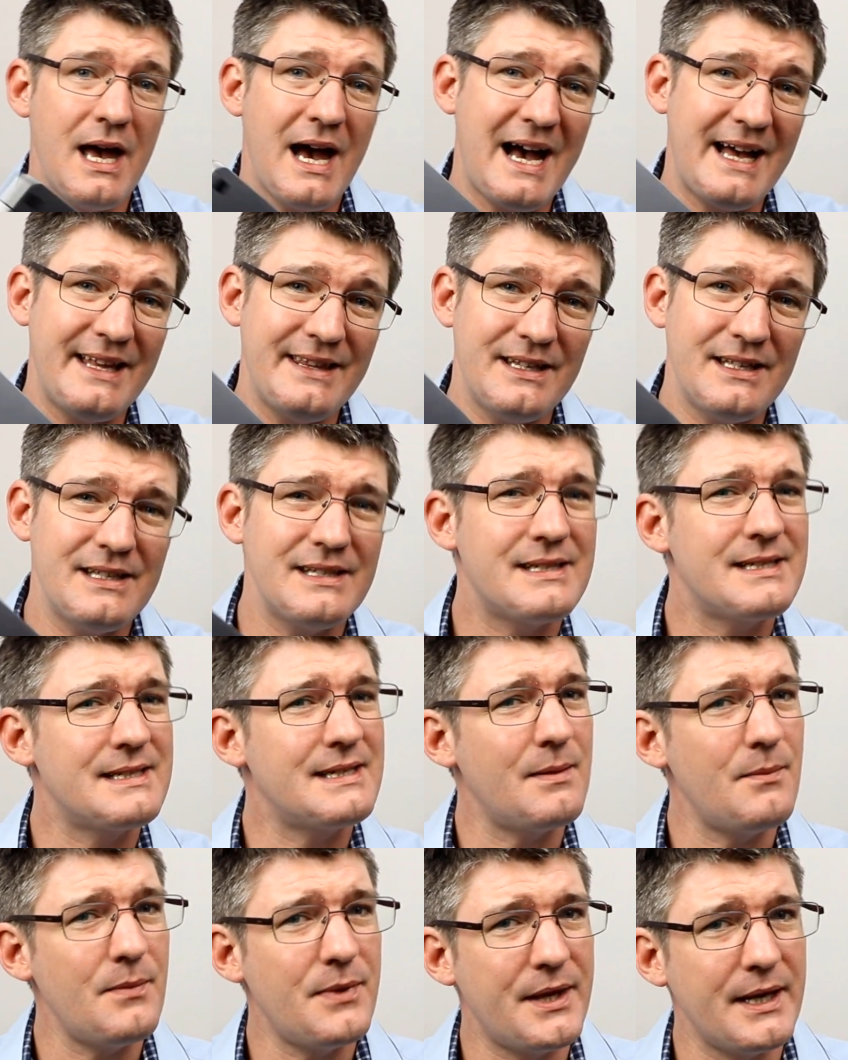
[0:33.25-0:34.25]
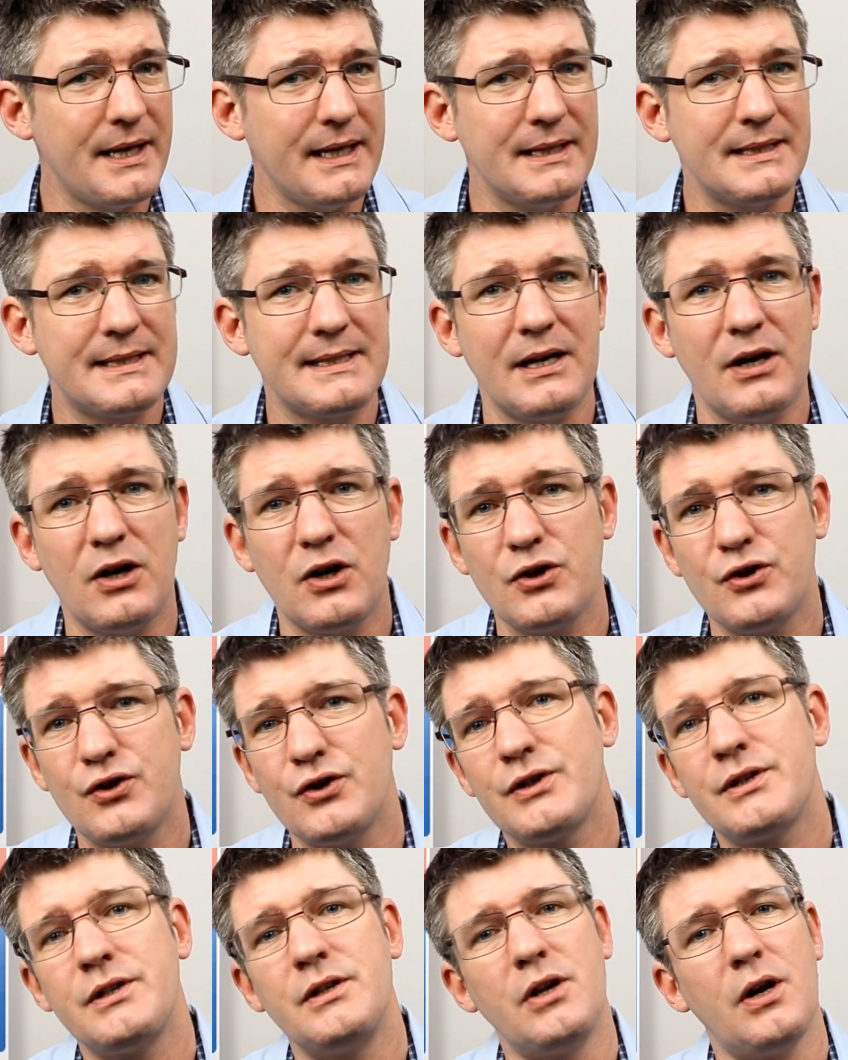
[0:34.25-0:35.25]
and some things are
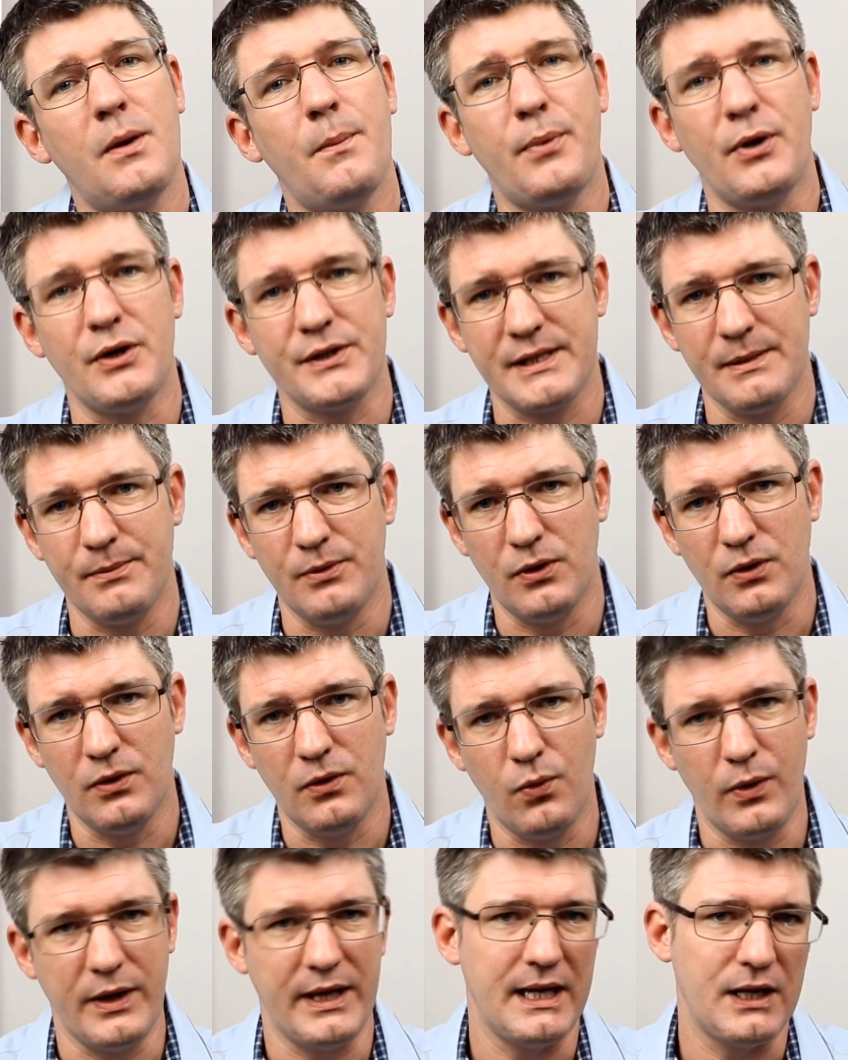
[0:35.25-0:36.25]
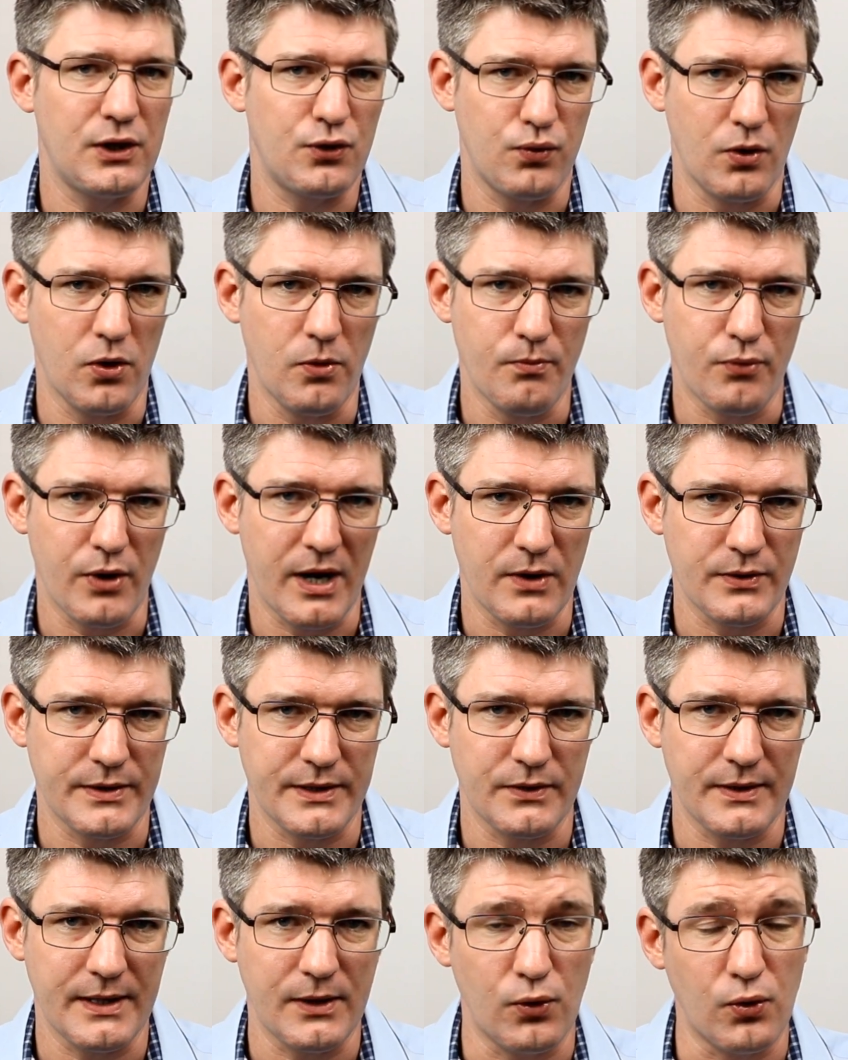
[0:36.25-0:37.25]
just not possible with a Chrome
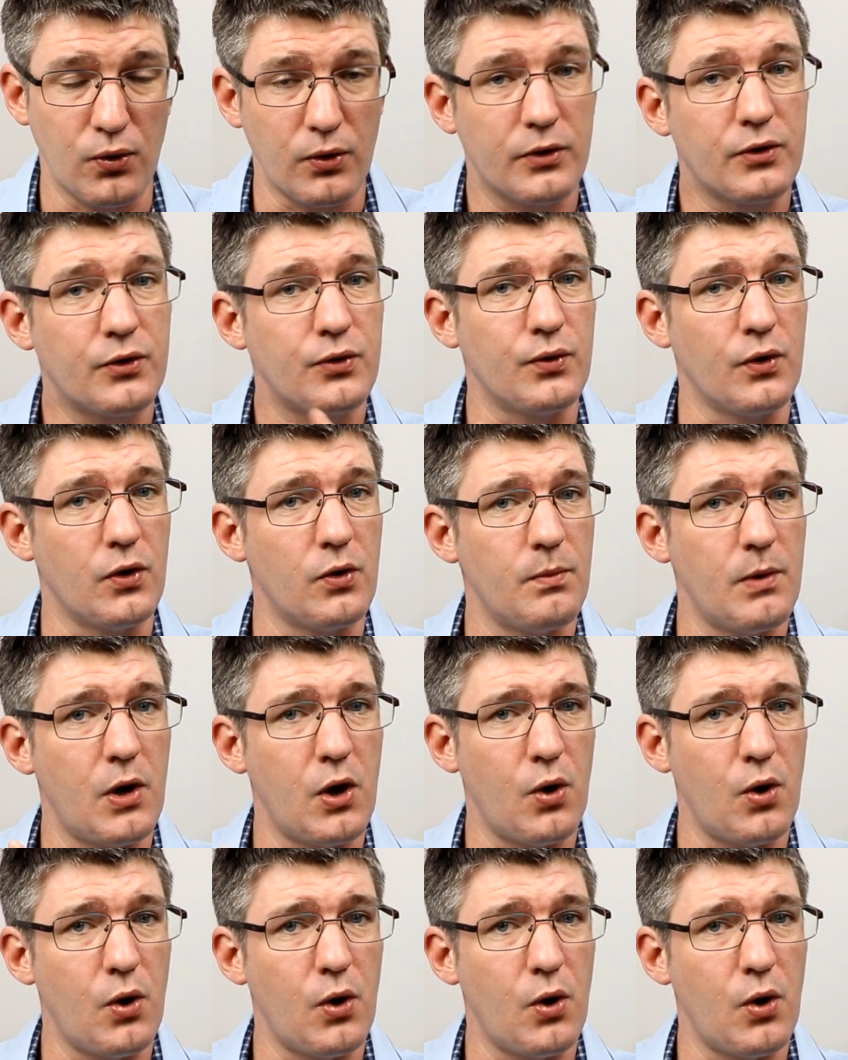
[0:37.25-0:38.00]
browser or Chrome